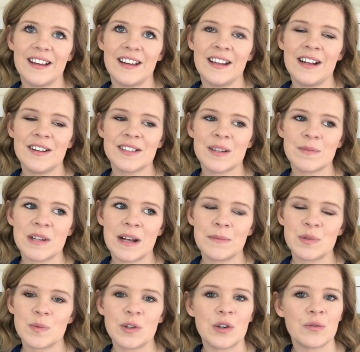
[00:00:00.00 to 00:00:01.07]
you know
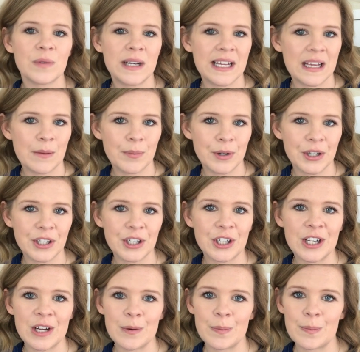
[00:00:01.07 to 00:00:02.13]
sometimes when you're reading a book
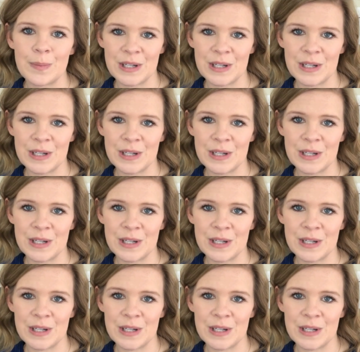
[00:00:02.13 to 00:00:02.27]
or you're